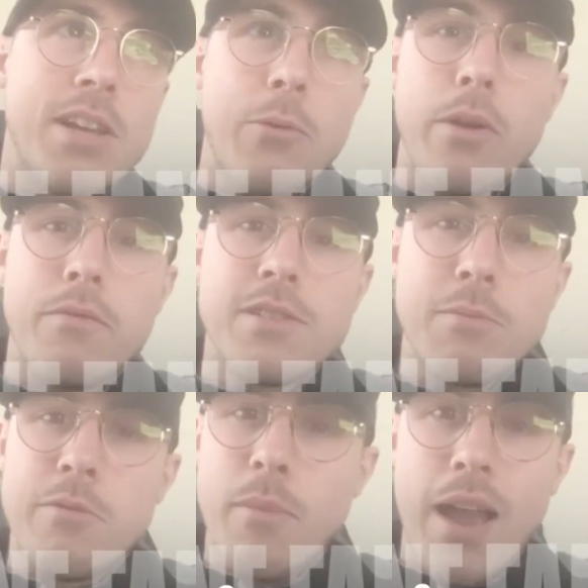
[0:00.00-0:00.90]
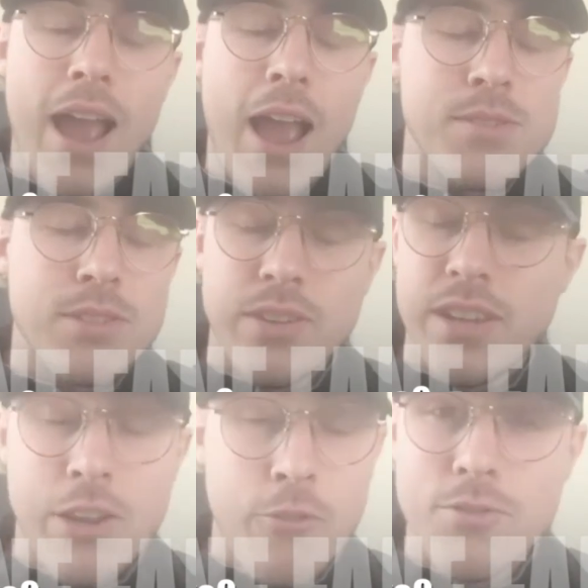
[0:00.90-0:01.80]
with some of my absolute
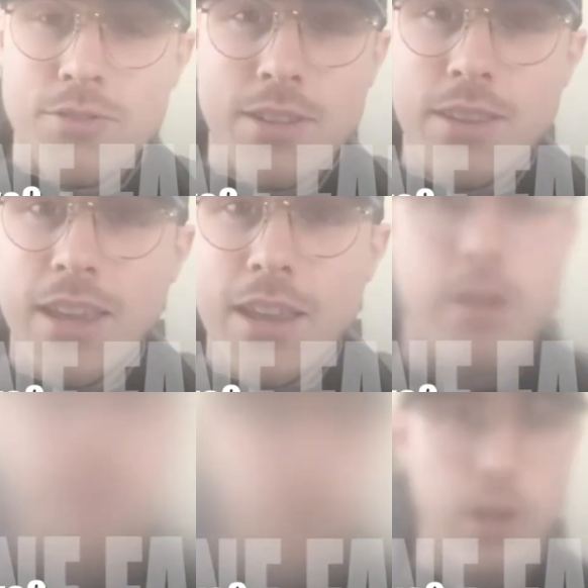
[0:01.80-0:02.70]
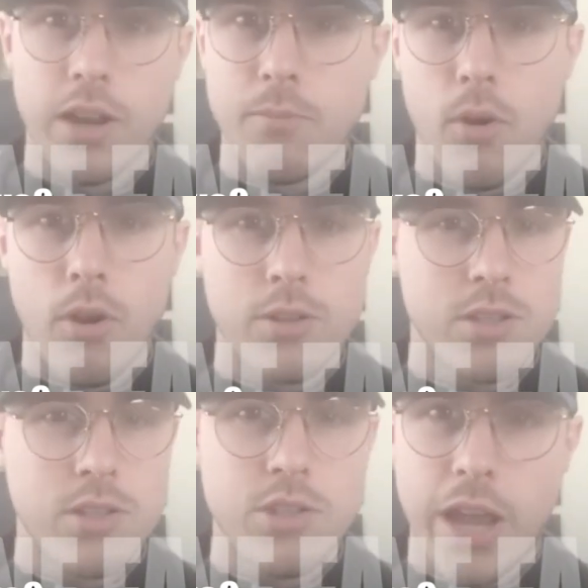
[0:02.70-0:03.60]
heroes in, in racing Stirling
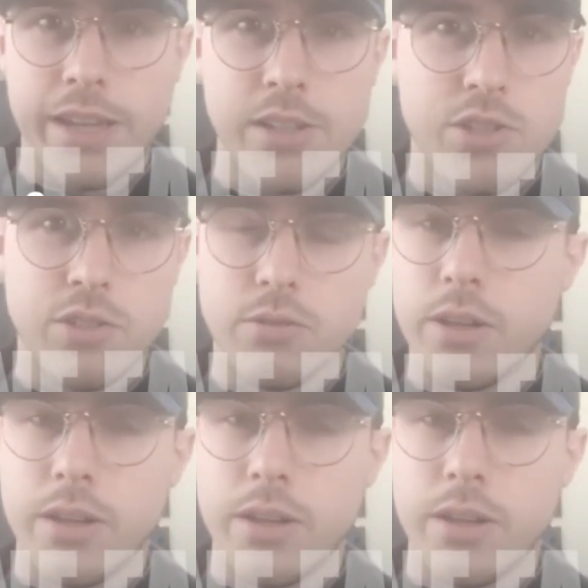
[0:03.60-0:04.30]
Moss, Jackie Stewart,